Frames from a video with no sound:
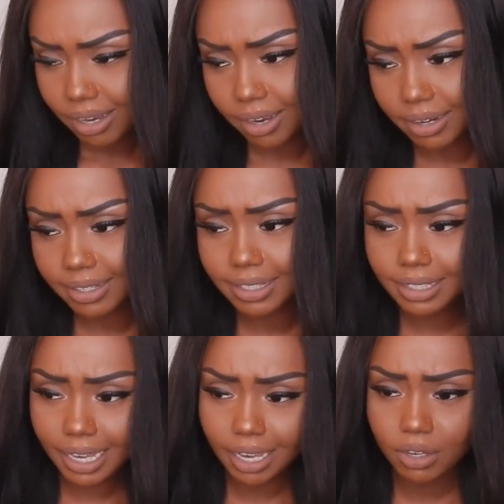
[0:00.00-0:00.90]
on a
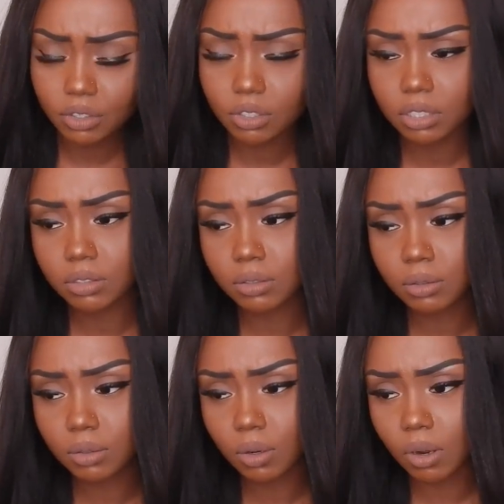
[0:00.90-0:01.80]
scale
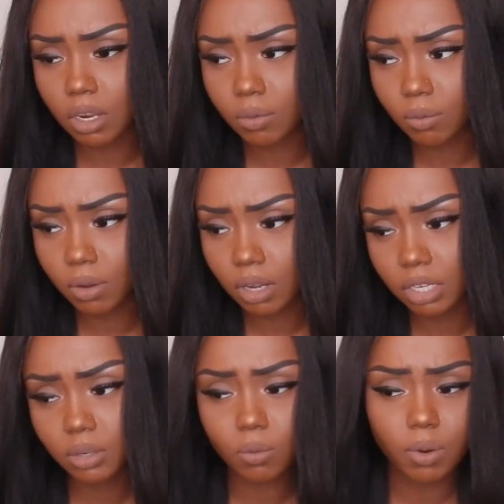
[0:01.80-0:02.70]
to, on,
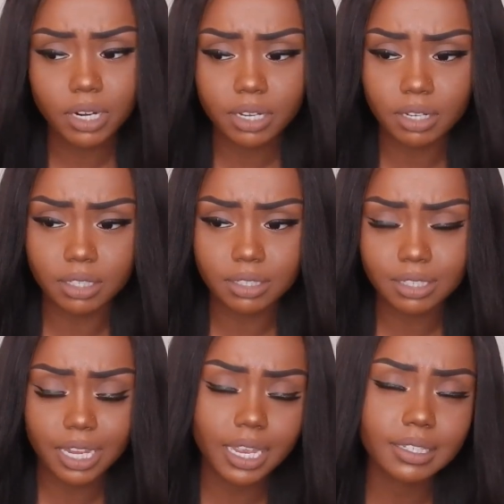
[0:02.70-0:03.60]
on a one to
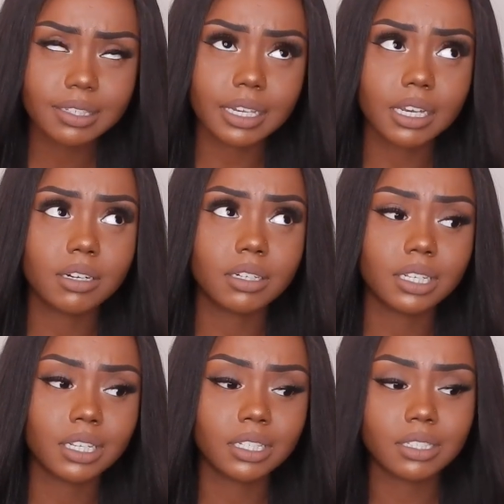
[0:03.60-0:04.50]
ten scale,
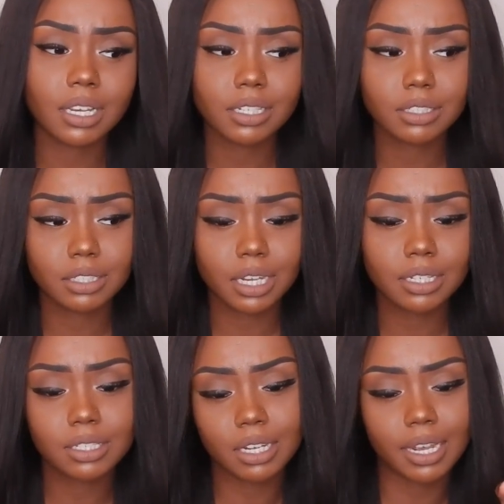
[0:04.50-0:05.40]
it does
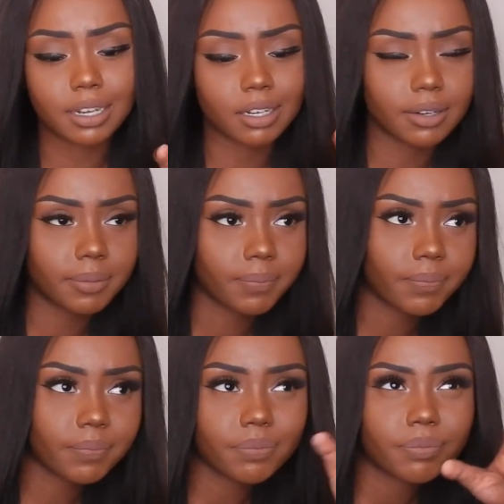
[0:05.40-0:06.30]
shed to like a
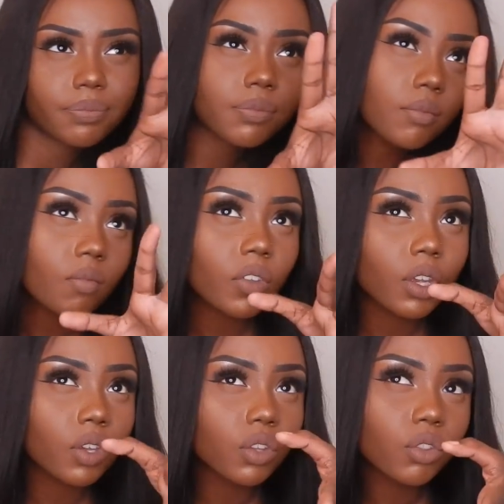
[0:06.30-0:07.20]

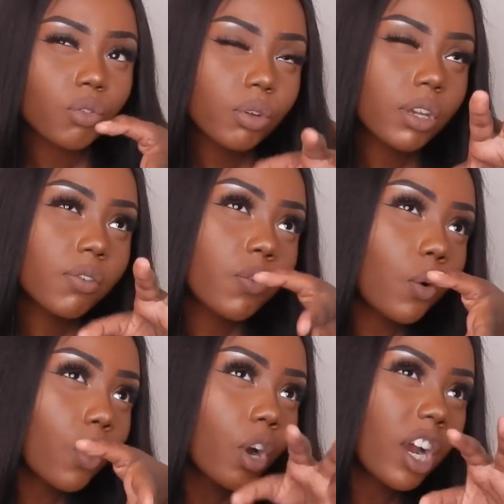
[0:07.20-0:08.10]
three,
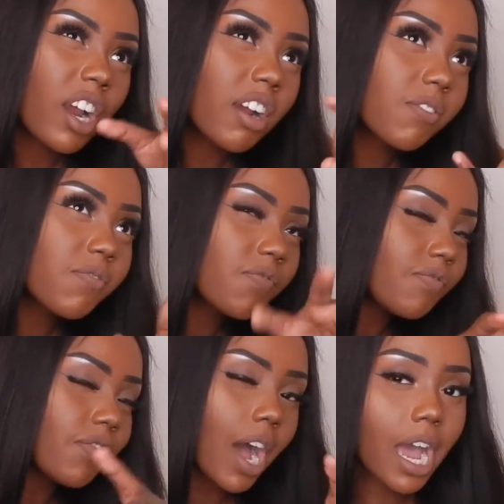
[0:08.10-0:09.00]
four,
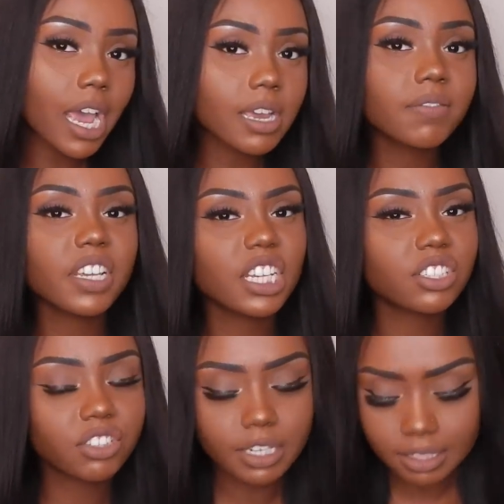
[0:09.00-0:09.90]
five.
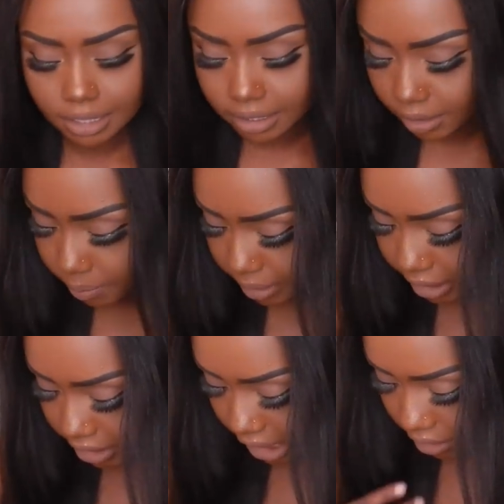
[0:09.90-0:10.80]
It's just a little bit,
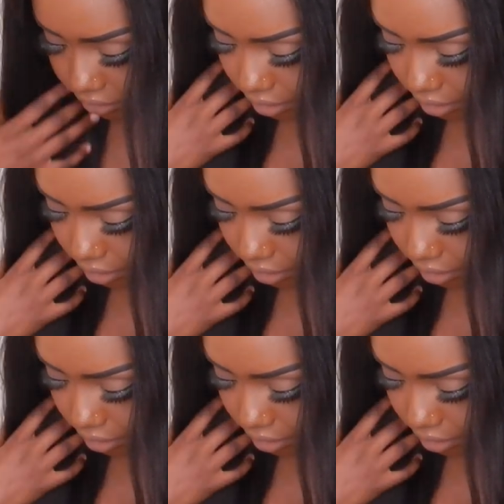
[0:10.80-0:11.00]
because I was